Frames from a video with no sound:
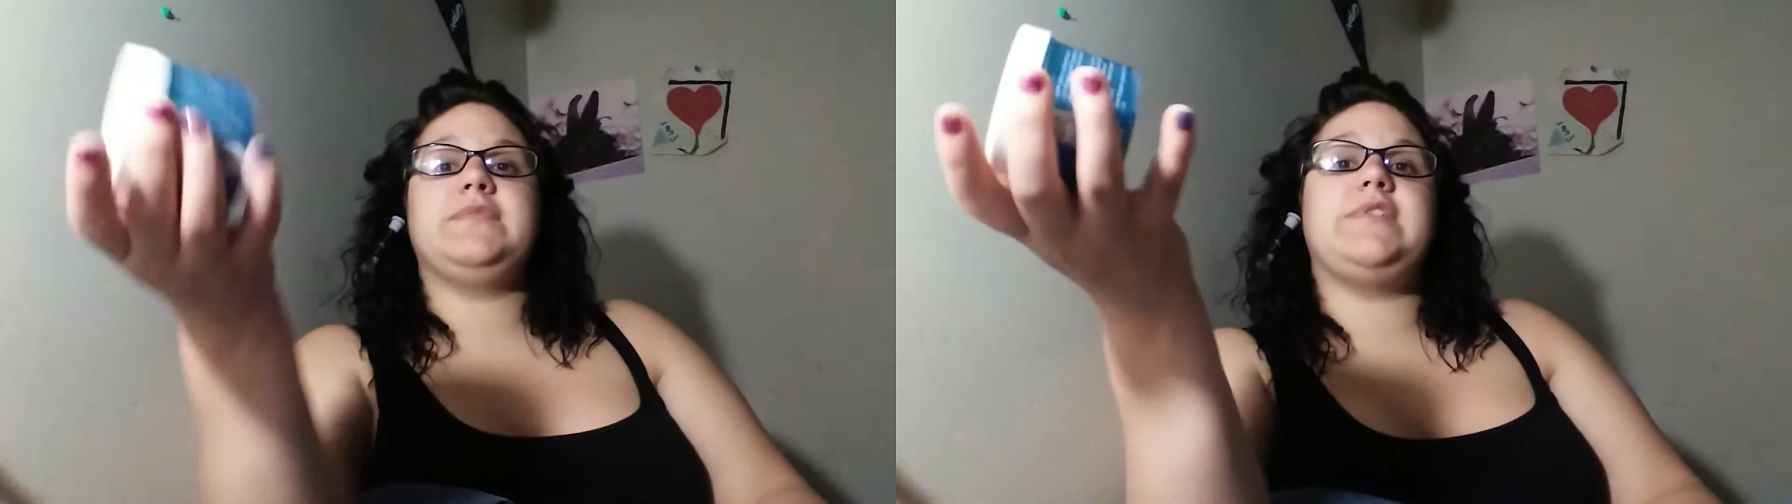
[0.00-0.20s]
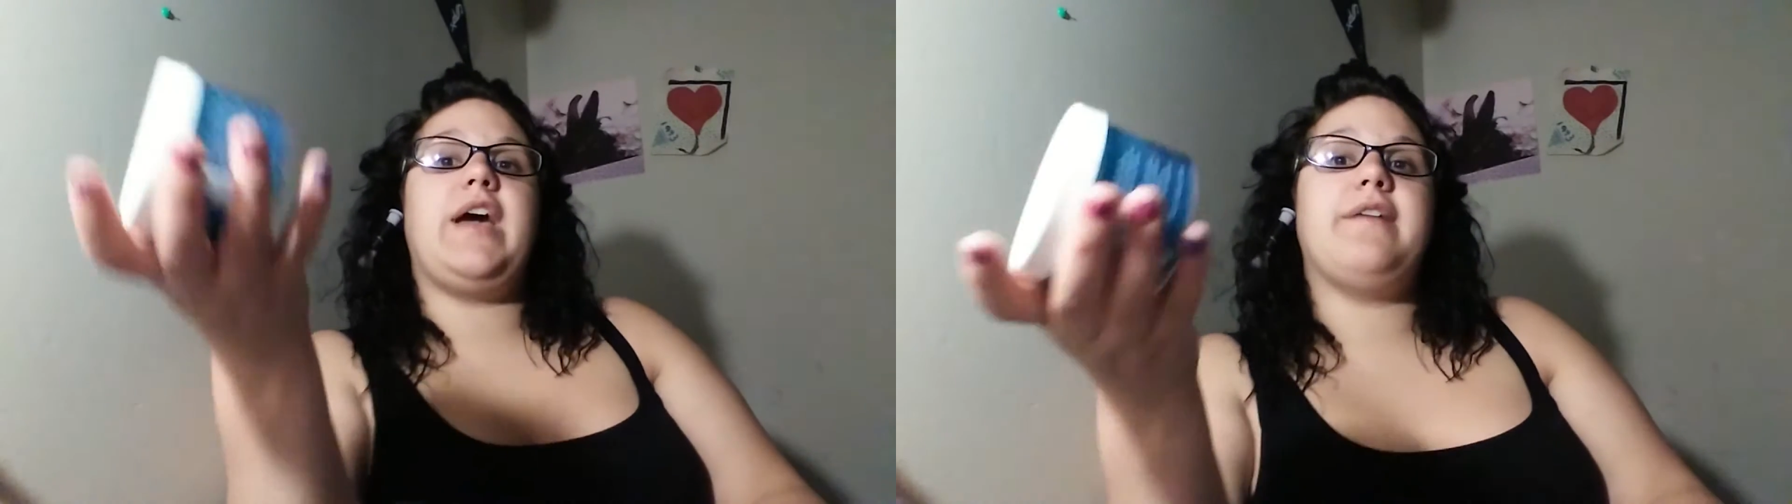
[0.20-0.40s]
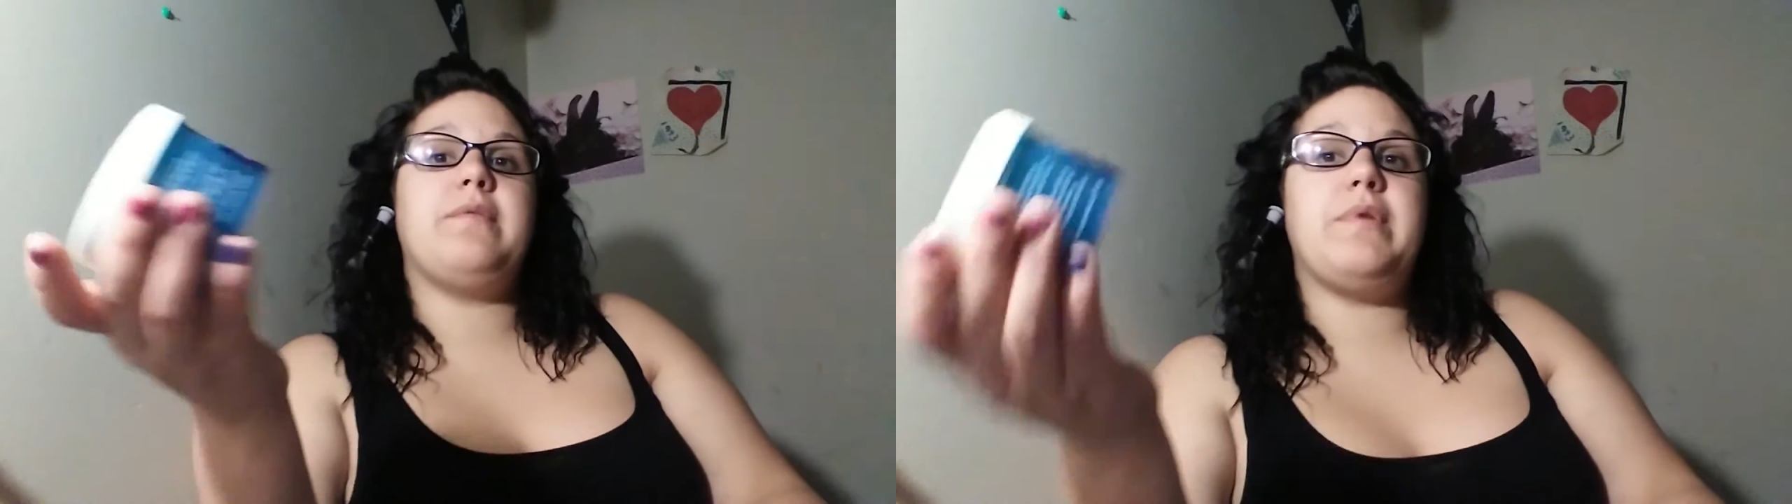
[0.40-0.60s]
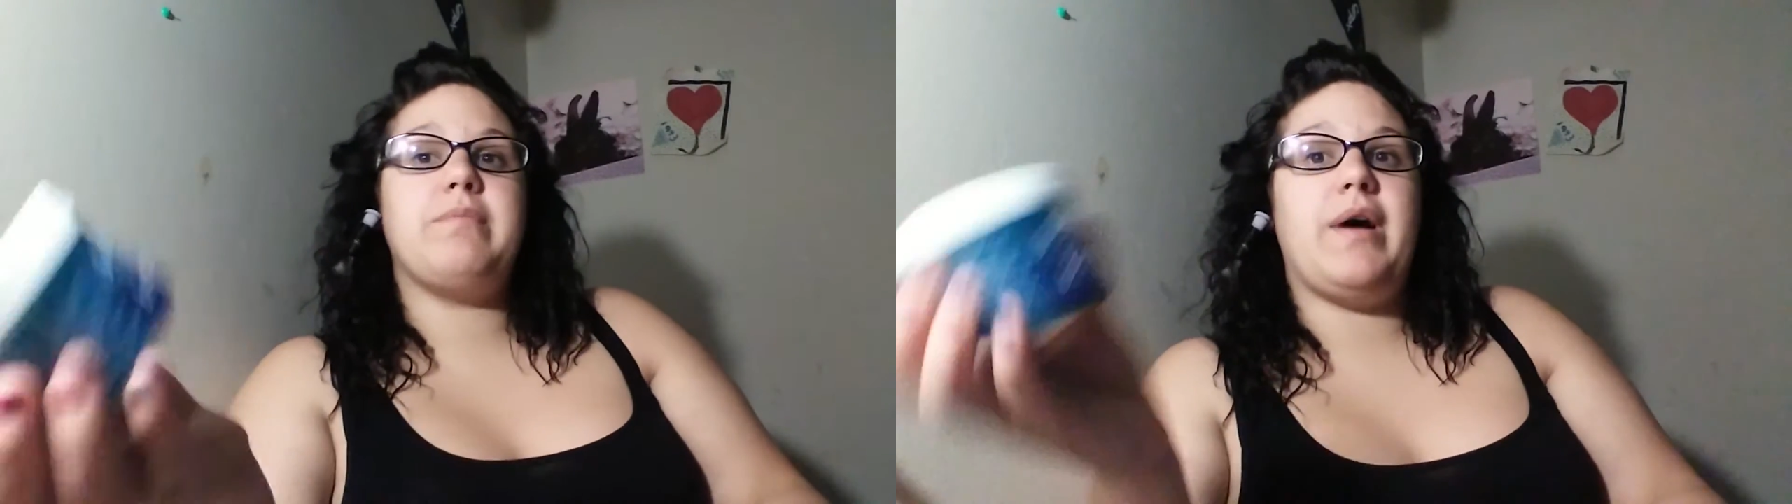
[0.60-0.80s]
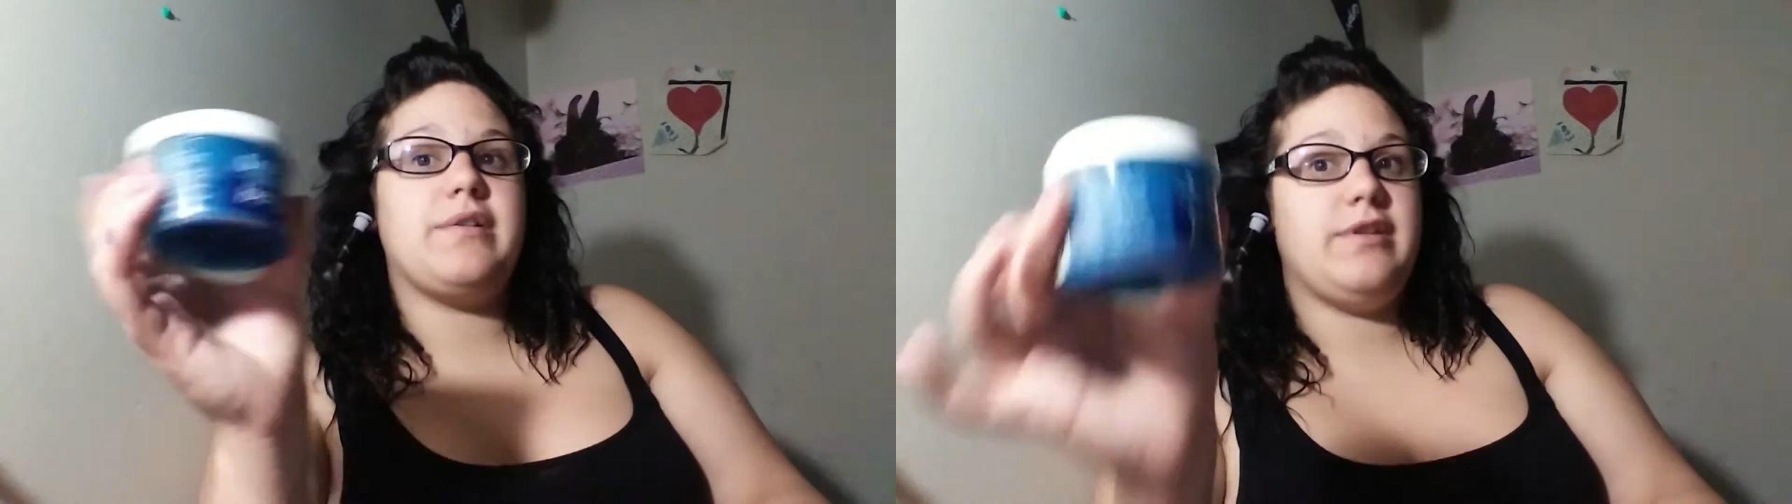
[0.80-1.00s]
they have a
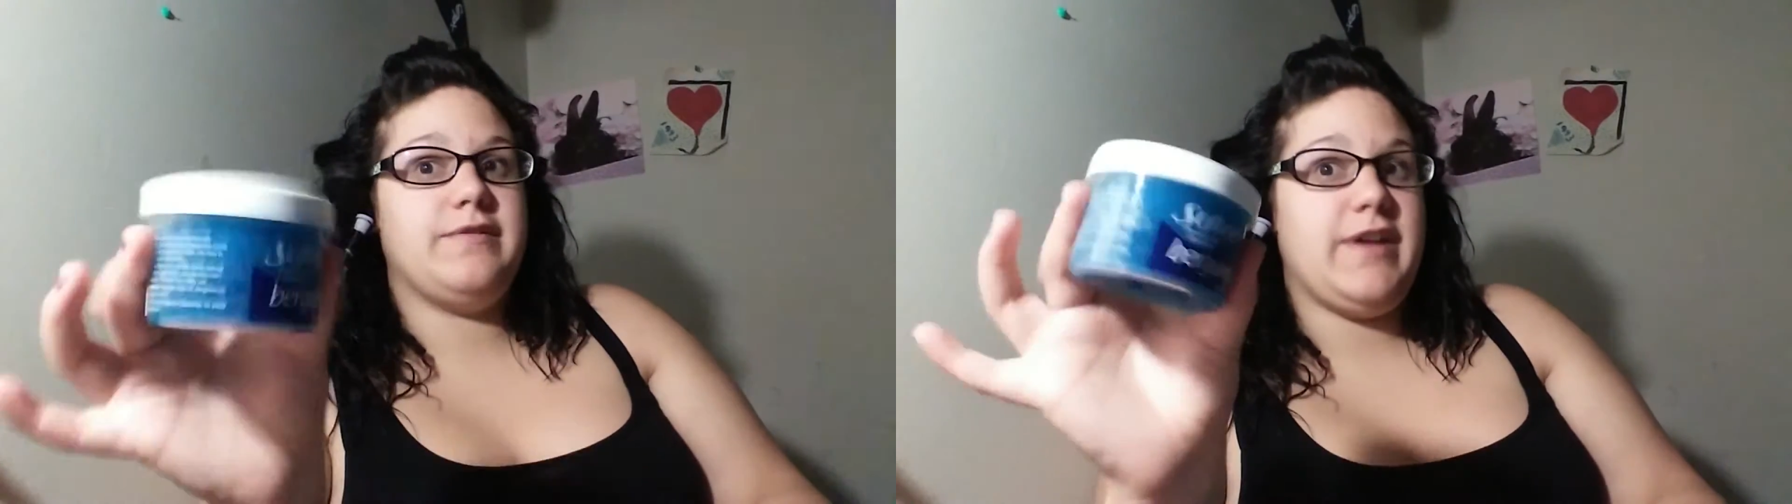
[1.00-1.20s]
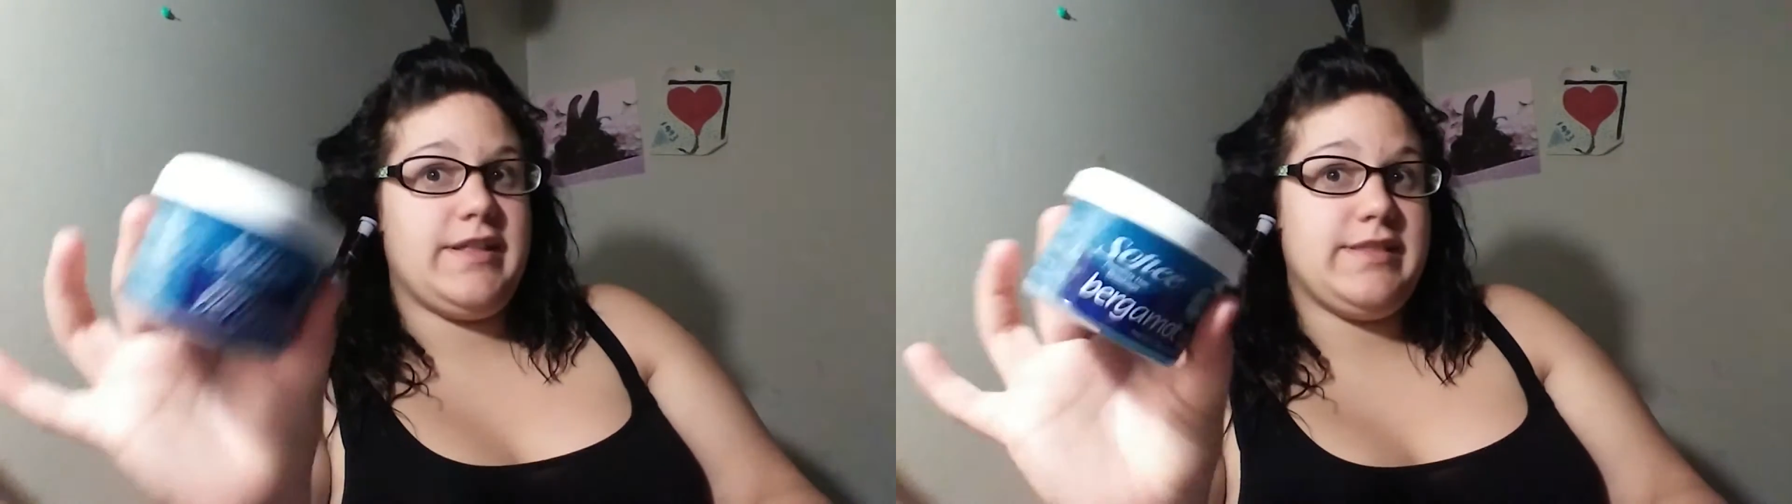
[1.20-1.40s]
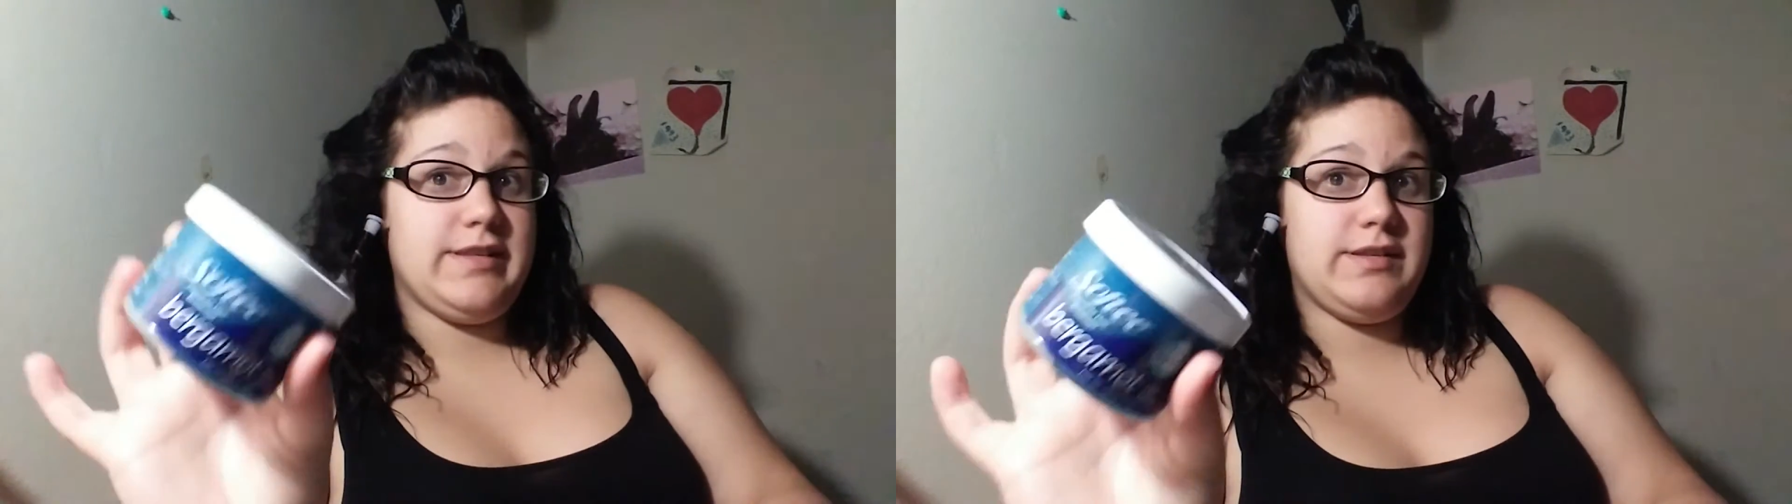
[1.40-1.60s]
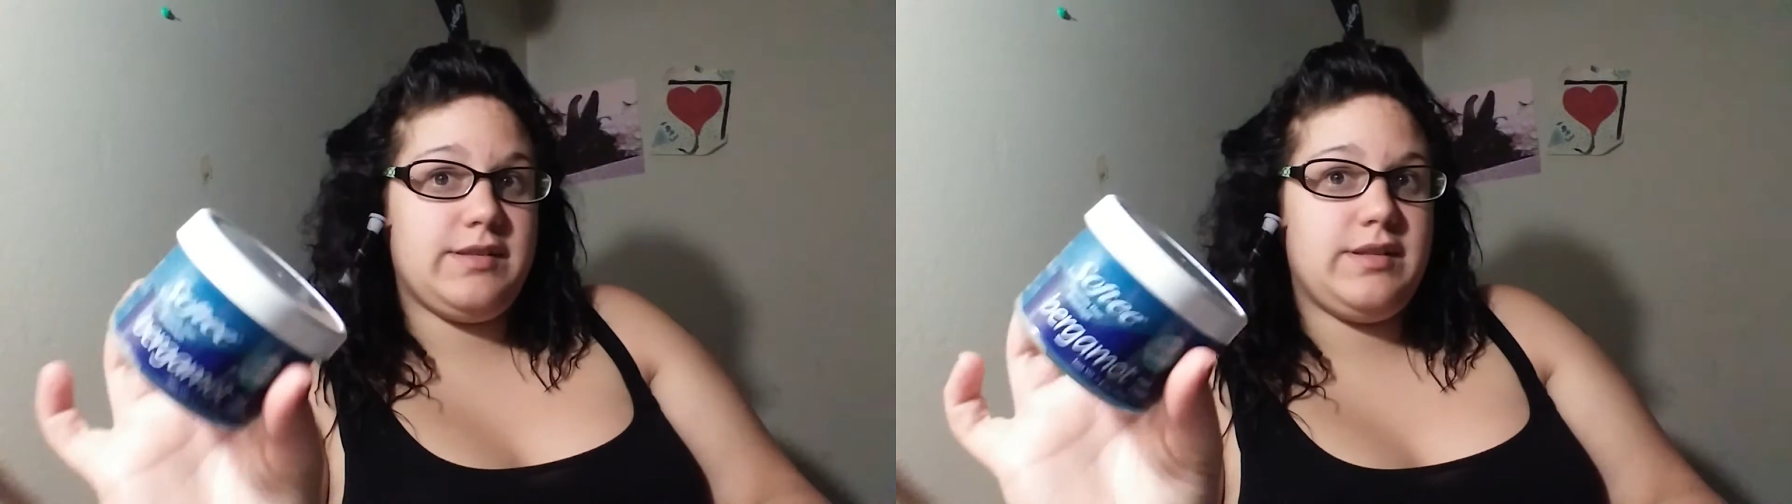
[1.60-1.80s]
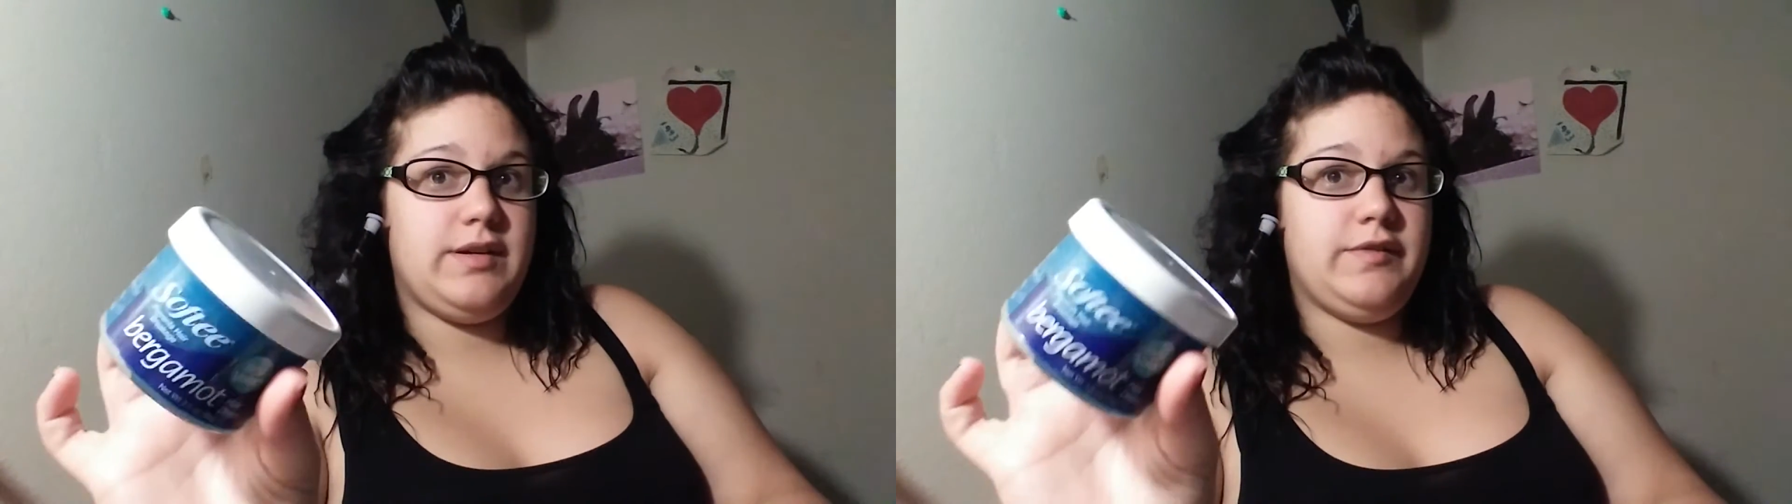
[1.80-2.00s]
big bottle of like this
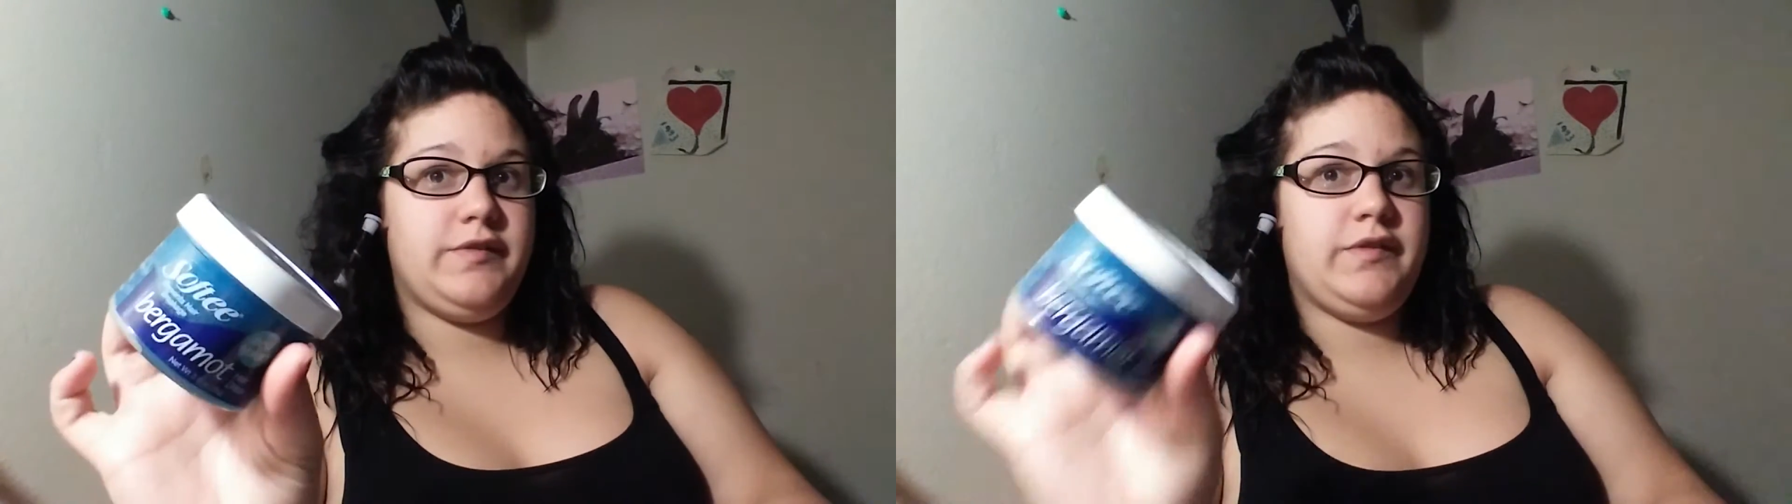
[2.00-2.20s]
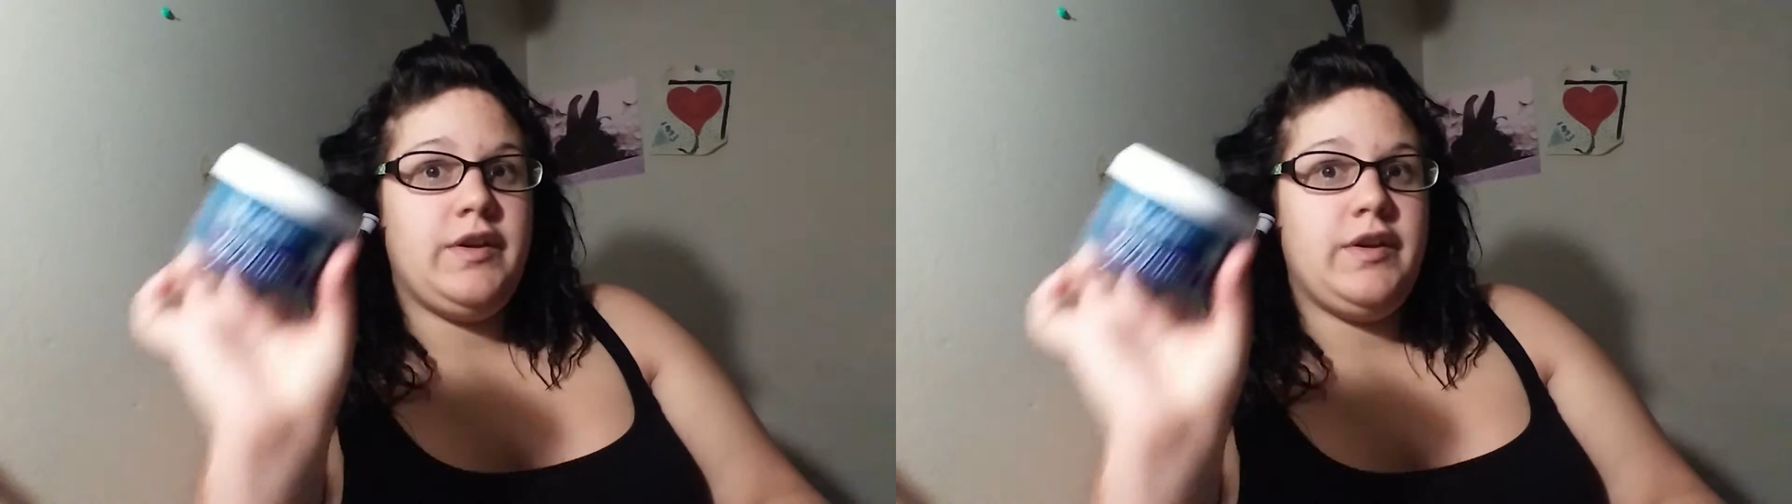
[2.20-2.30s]
stuff